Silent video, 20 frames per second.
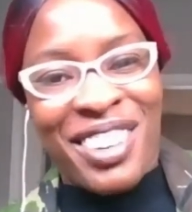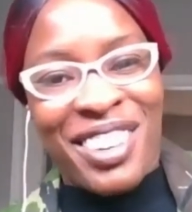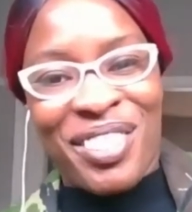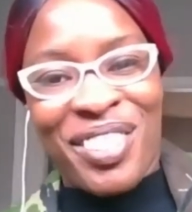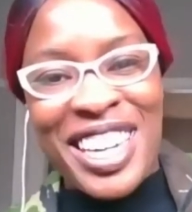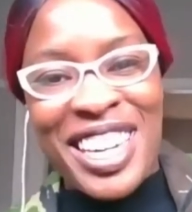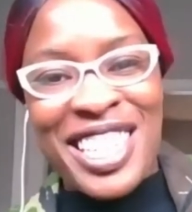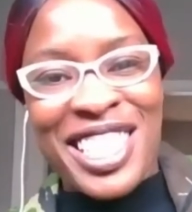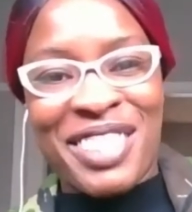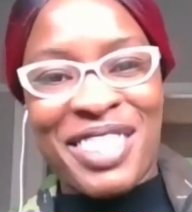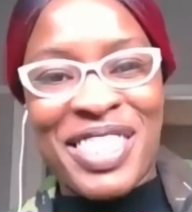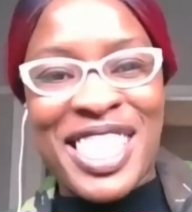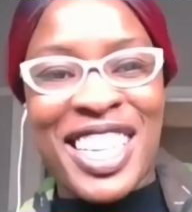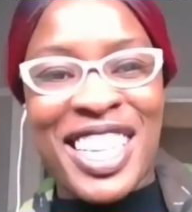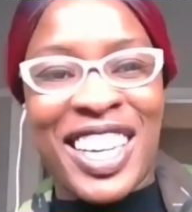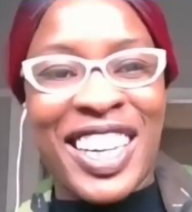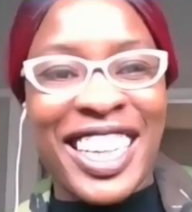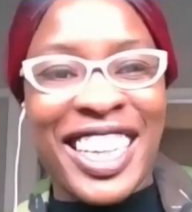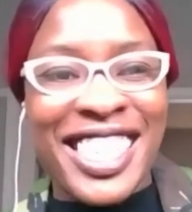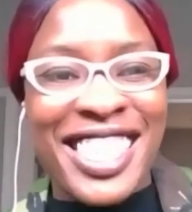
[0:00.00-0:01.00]

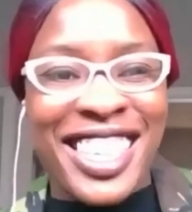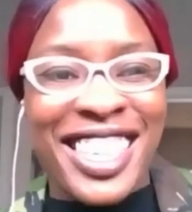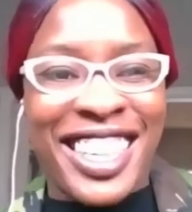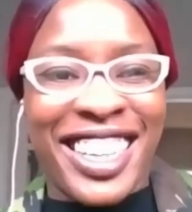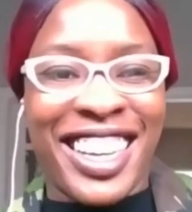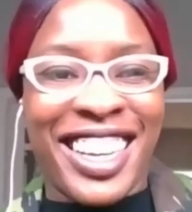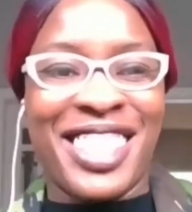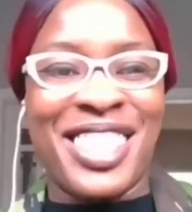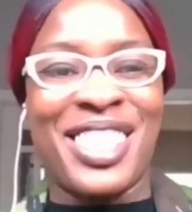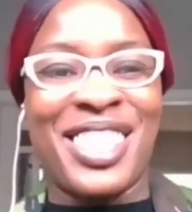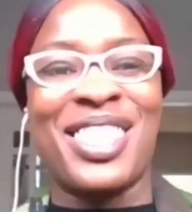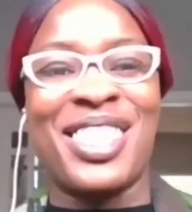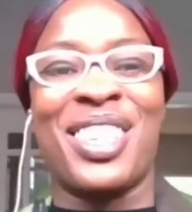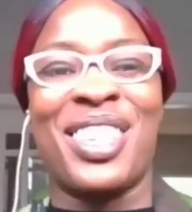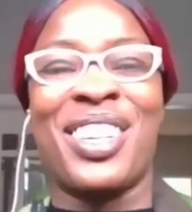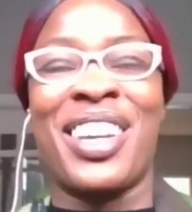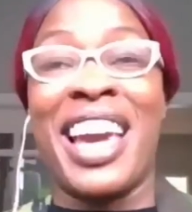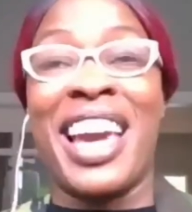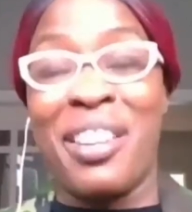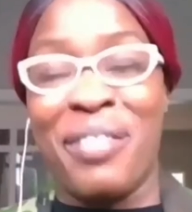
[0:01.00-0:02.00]
retired
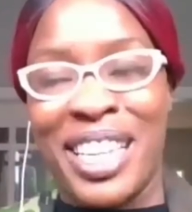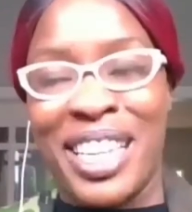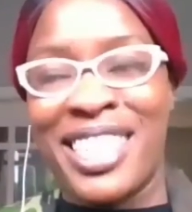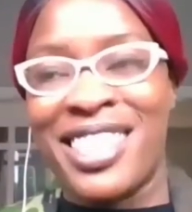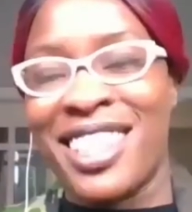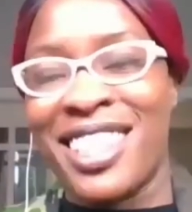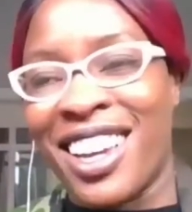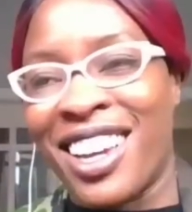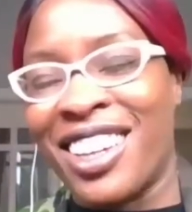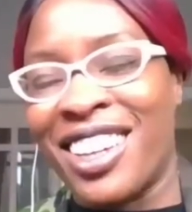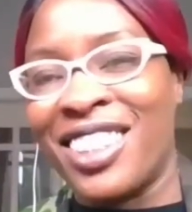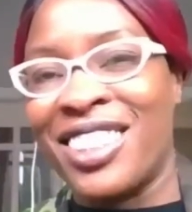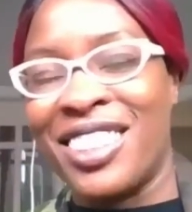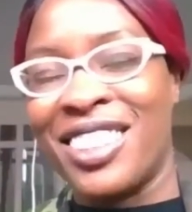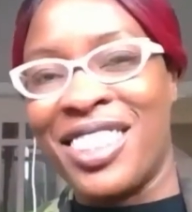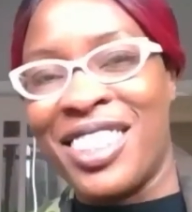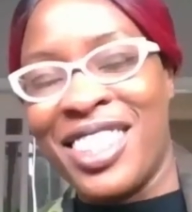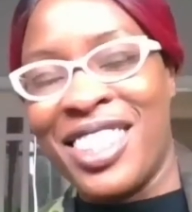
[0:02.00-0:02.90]
8 weeks ago.